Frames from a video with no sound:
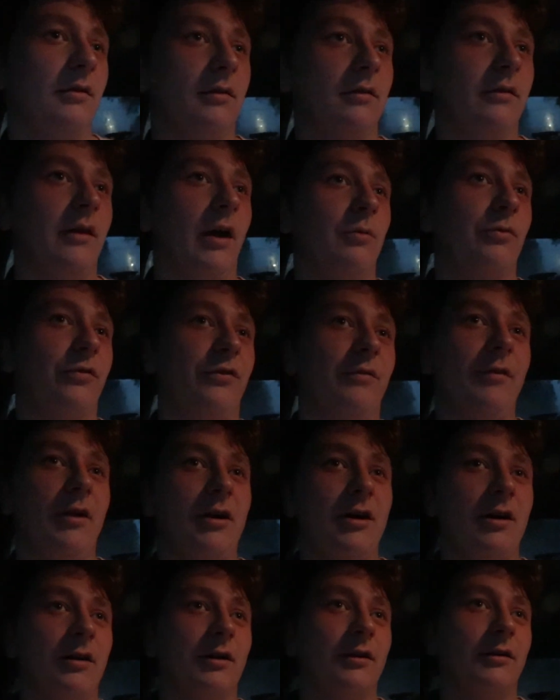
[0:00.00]
That was the
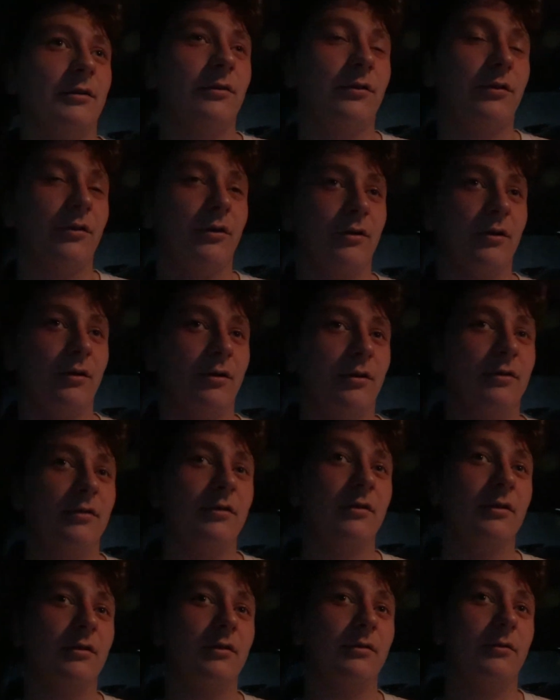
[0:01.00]
vlog. So
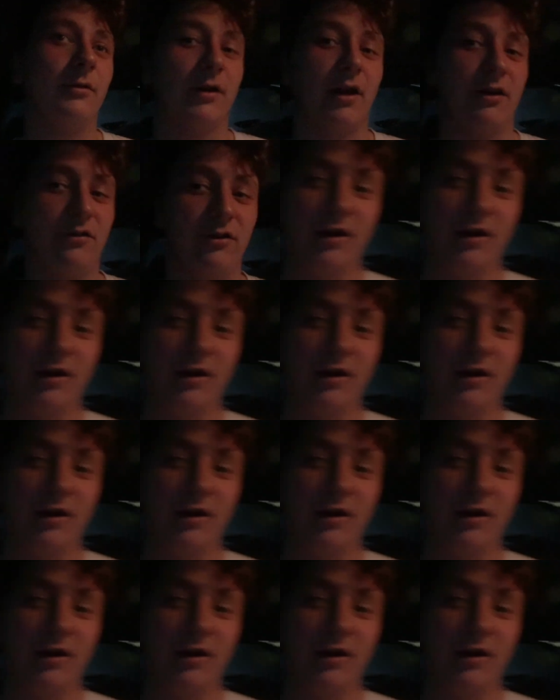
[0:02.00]
we'll catch you